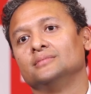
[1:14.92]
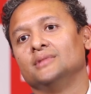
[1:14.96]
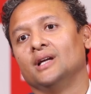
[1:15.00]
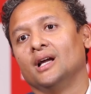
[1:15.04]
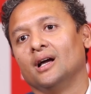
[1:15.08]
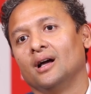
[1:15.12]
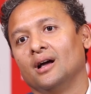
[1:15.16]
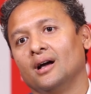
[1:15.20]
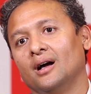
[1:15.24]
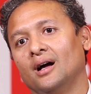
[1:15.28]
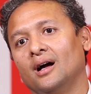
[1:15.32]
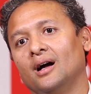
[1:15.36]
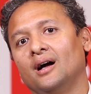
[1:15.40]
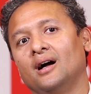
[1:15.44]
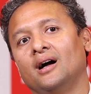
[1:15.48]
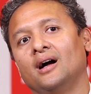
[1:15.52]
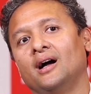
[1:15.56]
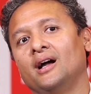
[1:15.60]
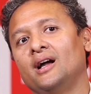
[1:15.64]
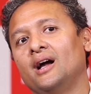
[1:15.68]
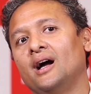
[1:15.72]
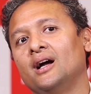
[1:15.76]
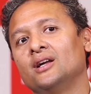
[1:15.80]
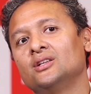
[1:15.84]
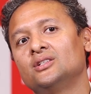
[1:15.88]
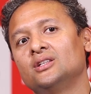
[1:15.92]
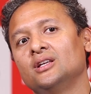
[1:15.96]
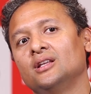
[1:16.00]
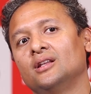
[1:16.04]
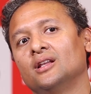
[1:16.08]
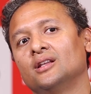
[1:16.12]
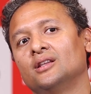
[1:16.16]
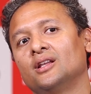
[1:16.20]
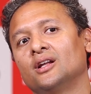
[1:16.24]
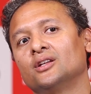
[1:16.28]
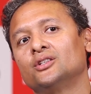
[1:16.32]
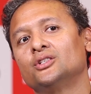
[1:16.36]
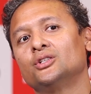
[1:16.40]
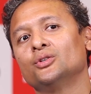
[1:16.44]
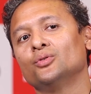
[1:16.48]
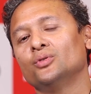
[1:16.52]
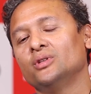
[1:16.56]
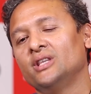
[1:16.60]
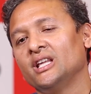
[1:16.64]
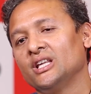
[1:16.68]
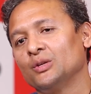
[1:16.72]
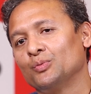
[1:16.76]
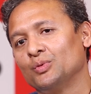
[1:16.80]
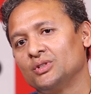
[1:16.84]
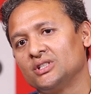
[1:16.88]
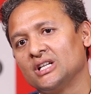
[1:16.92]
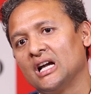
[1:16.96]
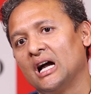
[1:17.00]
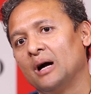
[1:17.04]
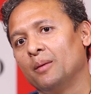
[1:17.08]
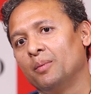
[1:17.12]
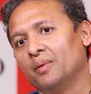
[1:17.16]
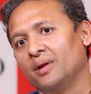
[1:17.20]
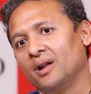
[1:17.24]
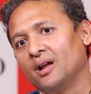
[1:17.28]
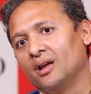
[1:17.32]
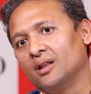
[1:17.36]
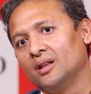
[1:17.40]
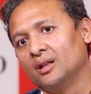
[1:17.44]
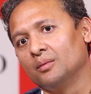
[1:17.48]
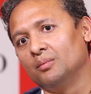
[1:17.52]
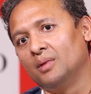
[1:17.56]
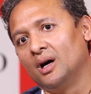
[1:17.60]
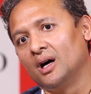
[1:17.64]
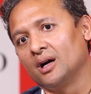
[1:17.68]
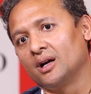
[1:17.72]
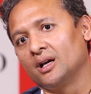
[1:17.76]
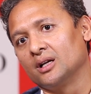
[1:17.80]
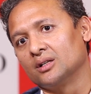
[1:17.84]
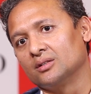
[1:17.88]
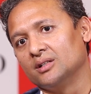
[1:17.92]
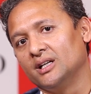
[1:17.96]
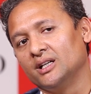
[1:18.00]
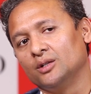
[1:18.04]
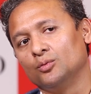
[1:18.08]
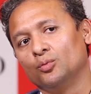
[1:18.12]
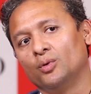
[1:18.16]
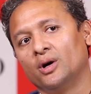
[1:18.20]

Yeah, I see that there are two things which are happening in the market, right?